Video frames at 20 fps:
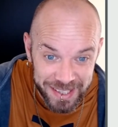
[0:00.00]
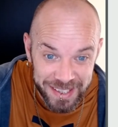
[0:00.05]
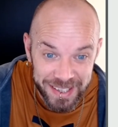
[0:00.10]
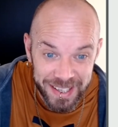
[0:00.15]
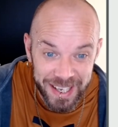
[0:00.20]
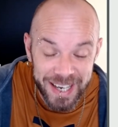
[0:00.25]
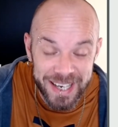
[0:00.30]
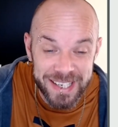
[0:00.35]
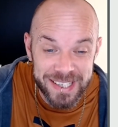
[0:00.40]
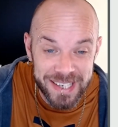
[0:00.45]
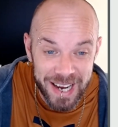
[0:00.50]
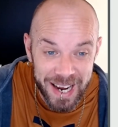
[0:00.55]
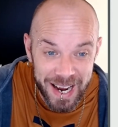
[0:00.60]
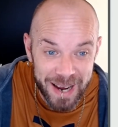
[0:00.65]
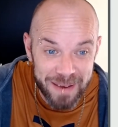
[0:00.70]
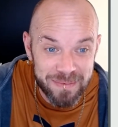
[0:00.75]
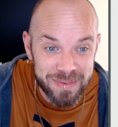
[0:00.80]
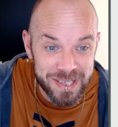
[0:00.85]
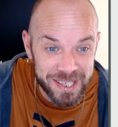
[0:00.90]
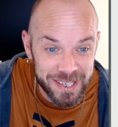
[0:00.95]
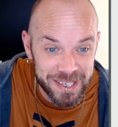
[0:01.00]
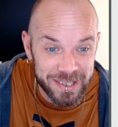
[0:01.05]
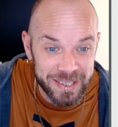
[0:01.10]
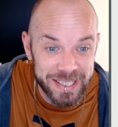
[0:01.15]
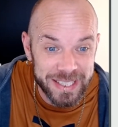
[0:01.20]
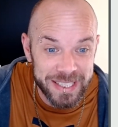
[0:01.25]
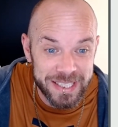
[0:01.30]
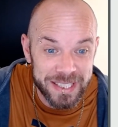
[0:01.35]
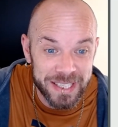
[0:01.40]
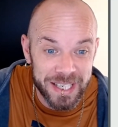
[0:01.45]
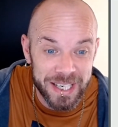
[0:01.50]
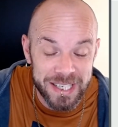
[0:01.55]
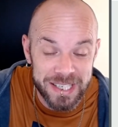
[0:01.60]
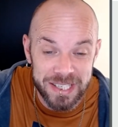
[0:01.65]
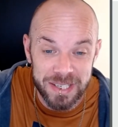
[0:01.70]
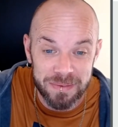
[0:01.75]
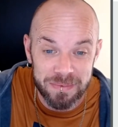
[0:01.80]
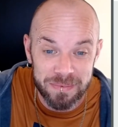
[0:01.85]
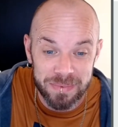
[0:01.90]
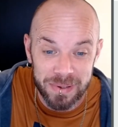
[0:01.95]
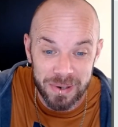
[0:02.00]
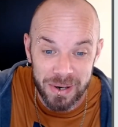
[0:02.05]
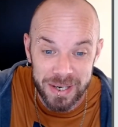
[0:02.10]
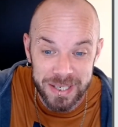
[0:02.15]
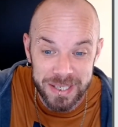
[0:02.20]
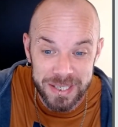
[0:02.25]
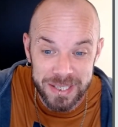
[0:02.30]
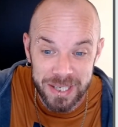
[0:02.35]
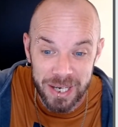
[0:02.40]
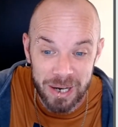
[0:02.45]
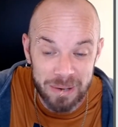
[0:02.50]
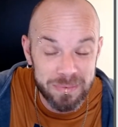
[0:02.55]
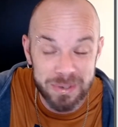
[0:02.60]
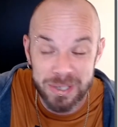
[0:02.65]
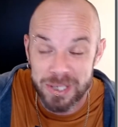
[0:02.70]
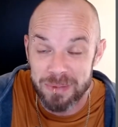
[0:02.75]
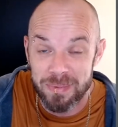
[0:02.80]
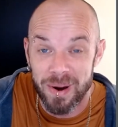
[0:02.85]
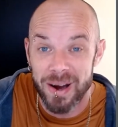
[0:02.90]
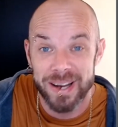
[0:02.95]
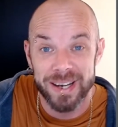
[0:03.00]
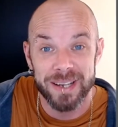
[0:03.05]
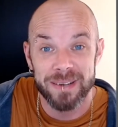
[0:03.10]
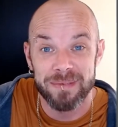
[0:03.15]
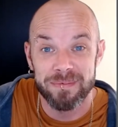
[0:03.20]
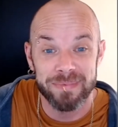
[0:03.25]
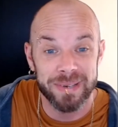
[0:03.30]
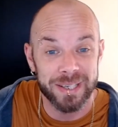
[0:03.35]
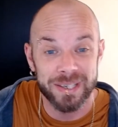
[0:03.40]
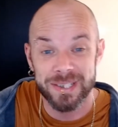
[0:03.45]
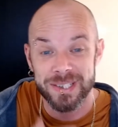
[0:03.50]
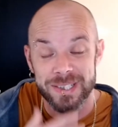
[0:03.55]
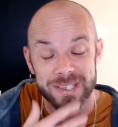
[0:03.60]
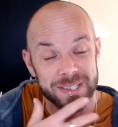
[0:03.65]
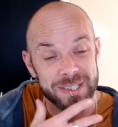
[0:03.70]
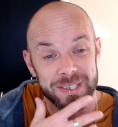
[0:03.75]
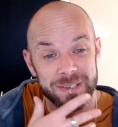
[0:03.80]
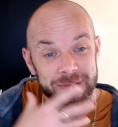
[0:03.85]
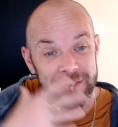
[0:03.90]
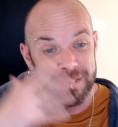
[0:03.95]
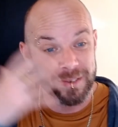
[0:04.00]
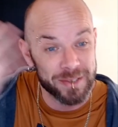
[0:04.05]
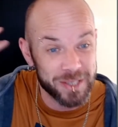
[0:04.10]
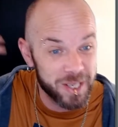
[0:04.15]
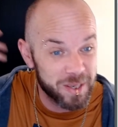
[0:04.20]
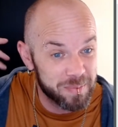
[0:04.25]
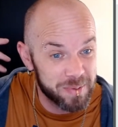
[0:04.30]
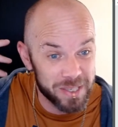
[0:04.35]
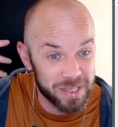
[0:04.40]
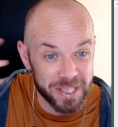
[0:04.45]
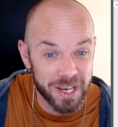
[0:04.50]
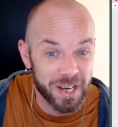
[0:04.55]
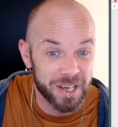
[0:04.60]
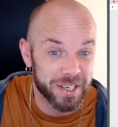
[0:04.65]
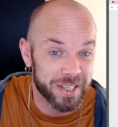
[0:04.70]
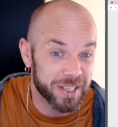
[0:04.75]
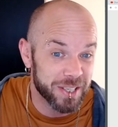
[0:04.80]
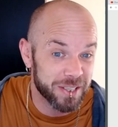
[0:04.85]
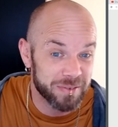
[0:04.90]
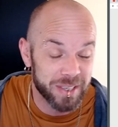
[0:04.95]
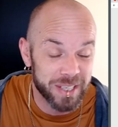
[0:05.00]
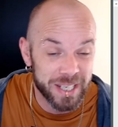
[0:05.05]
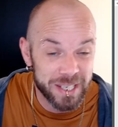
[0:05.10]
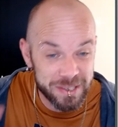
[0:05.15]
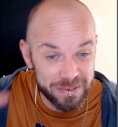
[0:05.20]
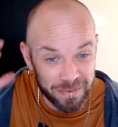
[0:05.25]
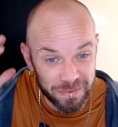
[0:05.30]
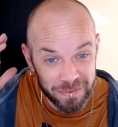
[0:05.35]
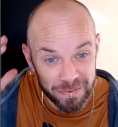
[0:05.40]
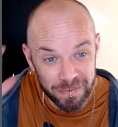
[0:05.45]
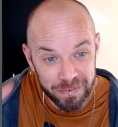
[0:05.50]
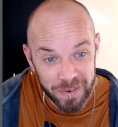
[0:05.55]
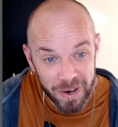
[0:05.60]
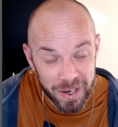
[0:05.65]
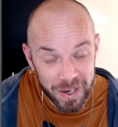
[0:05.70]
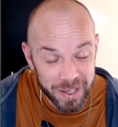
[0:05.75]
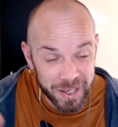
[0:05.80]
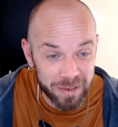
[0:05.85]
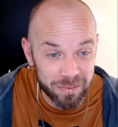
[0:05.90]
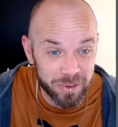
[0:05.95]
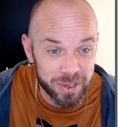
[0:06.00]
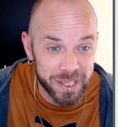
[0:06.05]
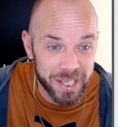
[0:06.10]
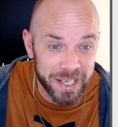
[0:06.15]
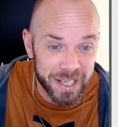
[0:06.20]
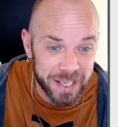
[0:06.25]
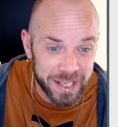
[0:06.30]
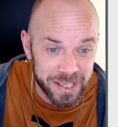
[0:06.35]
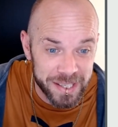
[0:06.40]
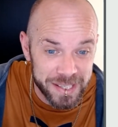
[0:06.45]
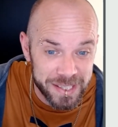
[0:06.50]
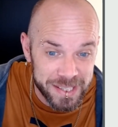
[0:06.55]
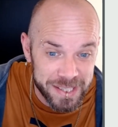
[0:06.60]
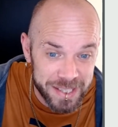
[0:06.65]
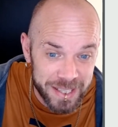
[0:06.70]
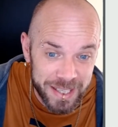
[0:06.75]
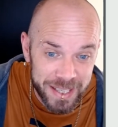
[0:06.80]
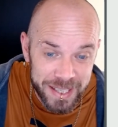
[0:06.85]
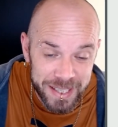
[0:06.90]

That is absolutely disgusting price. I'm smiling because it's just the absurdity of it. That's fucking ridiculous.